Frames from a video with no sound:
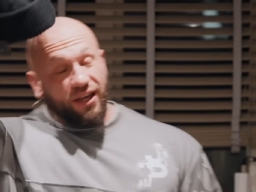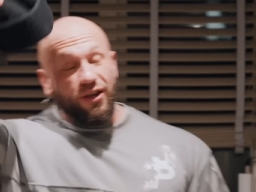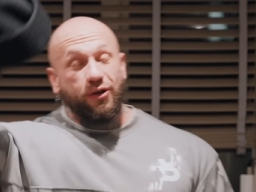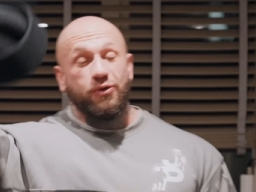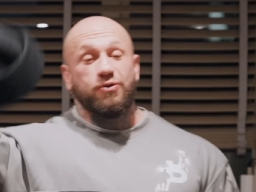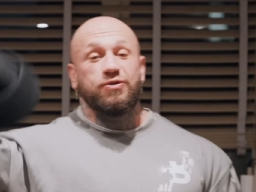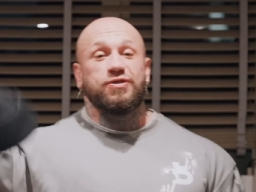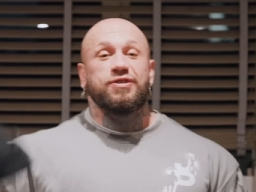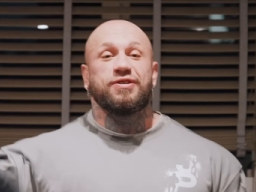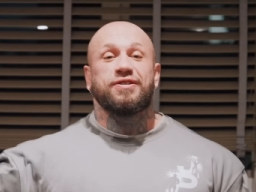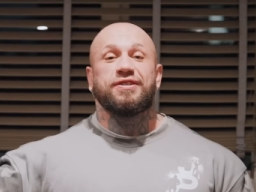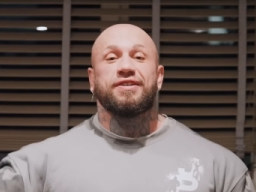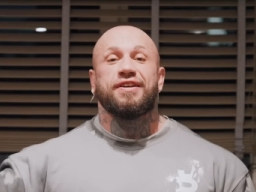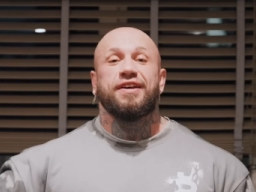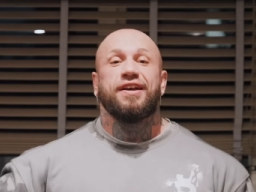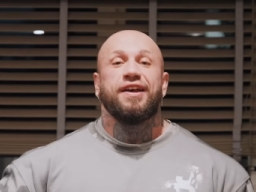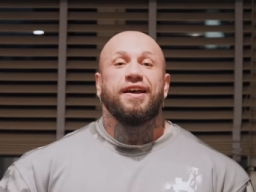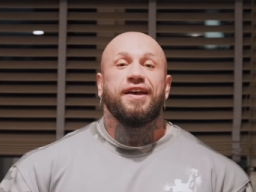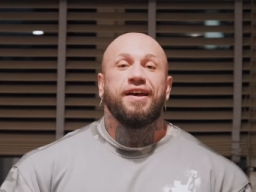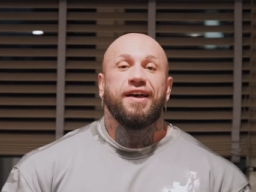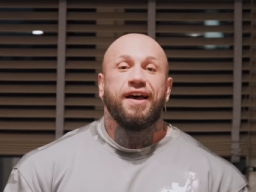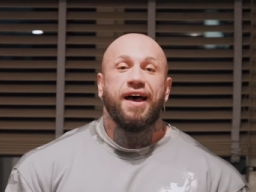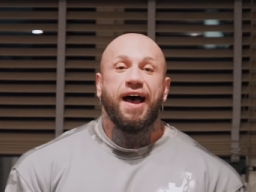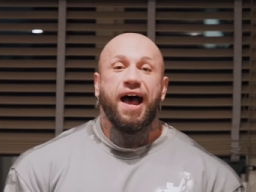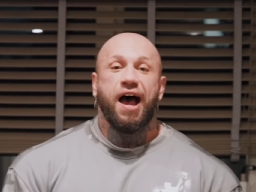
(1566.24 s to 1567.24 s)
make use
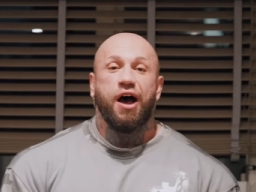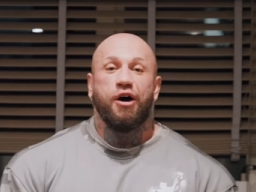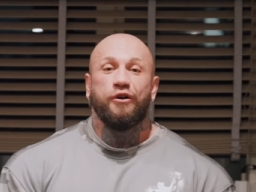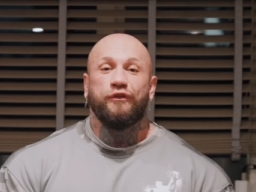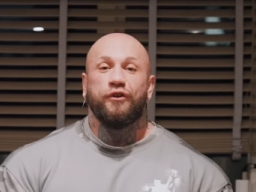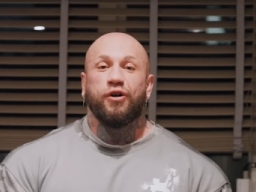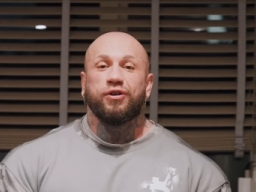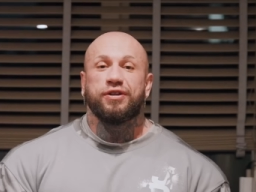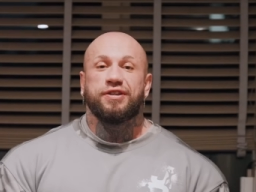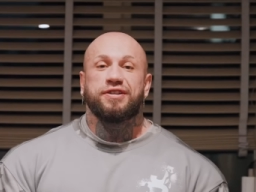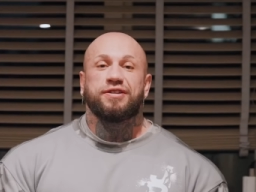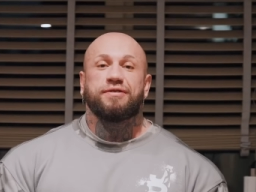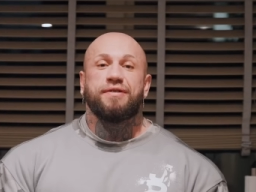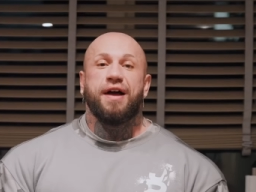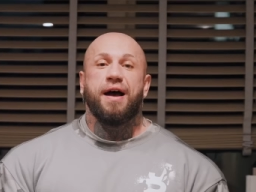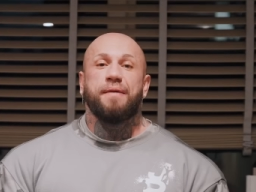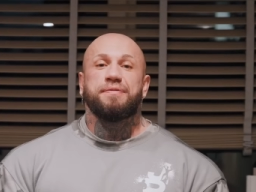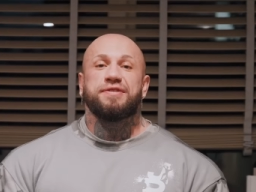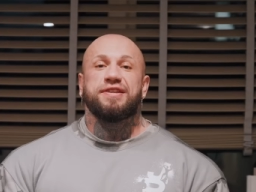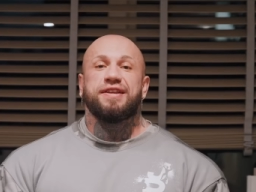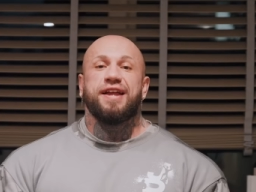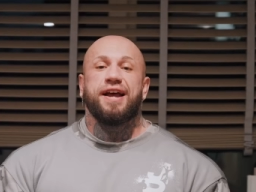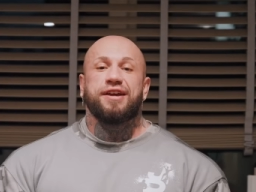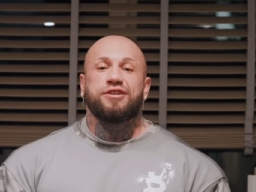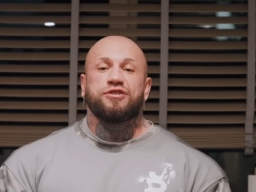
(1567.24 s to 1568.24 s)
out of all the
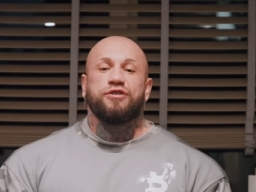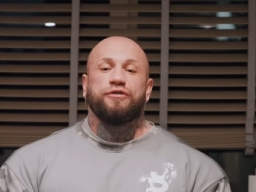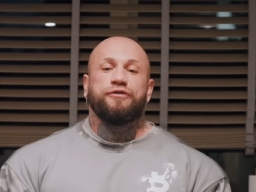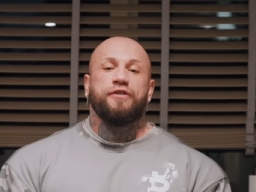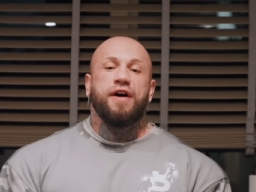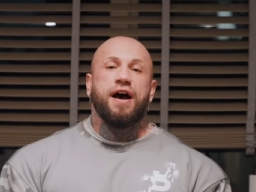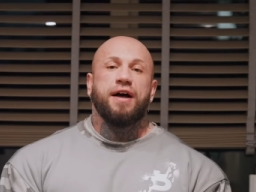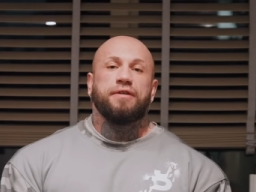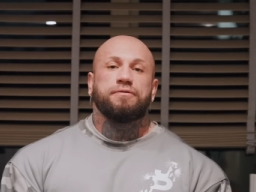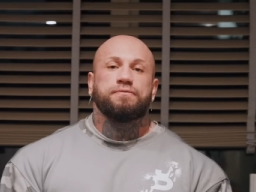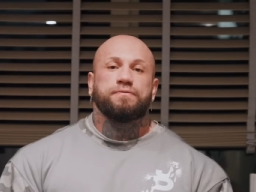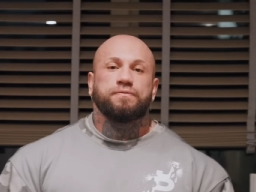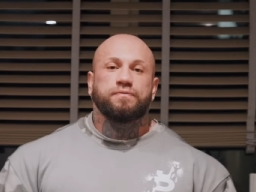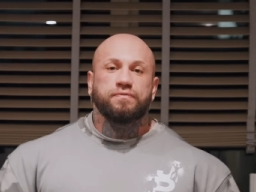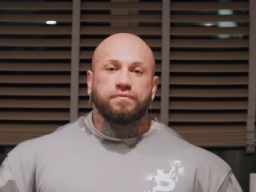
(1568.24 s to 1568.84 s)
scraps and extra fat.